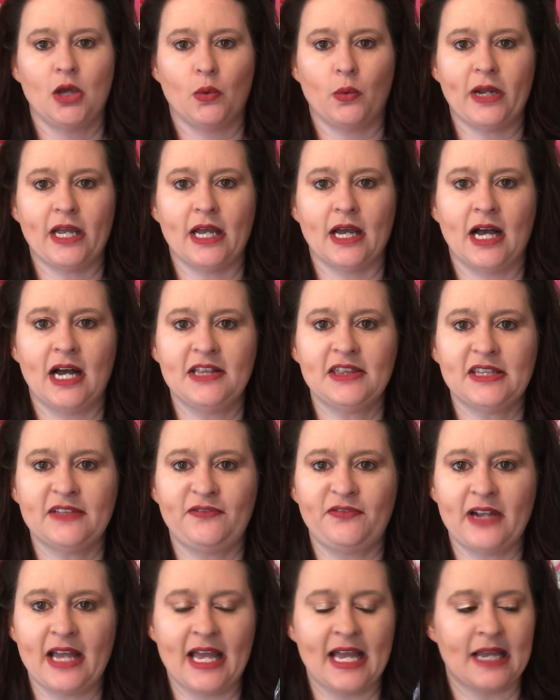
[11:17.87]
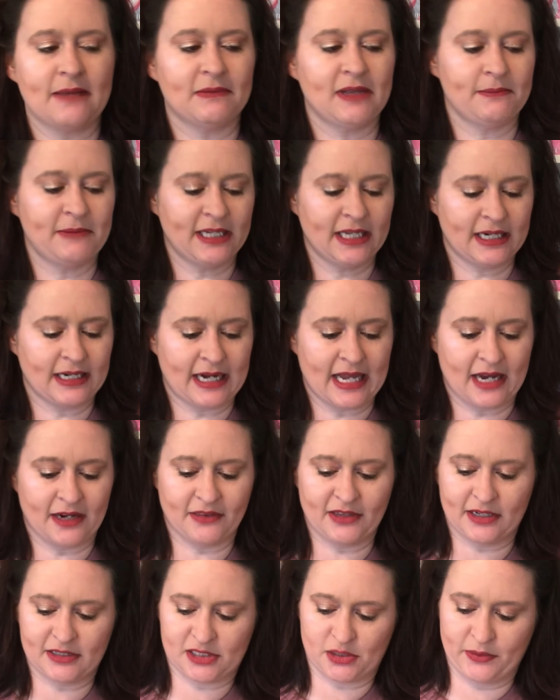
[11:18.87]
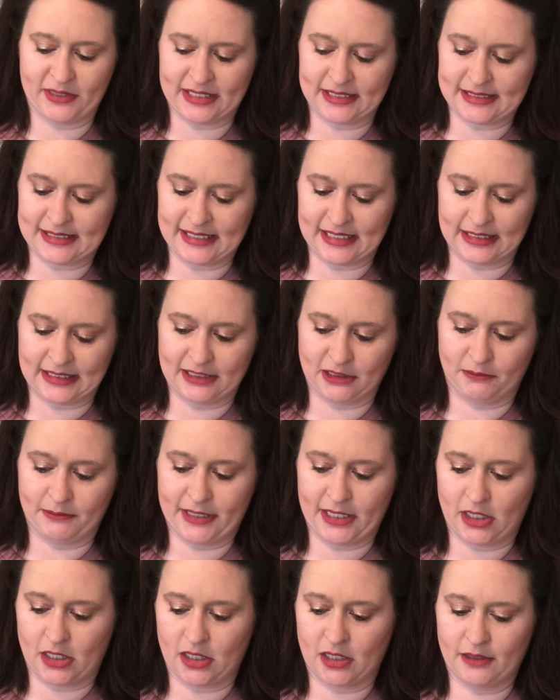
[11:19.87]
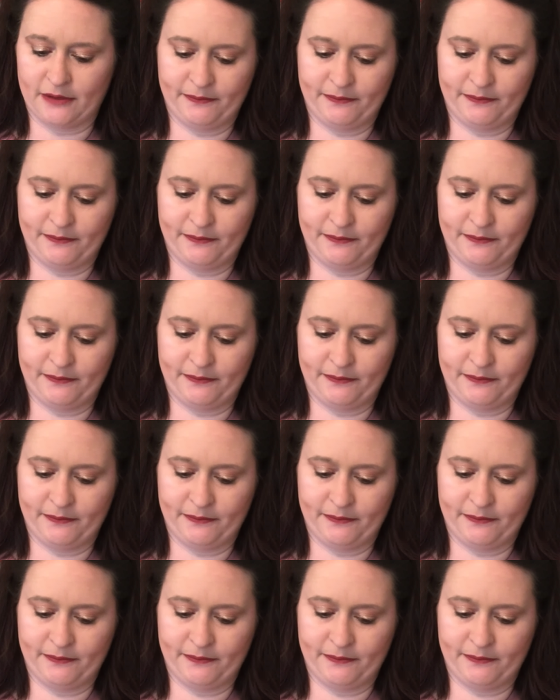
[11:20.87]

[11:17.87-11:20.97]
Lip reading: We Hunt the Flame. Let me get it out of there so we can see it a little better.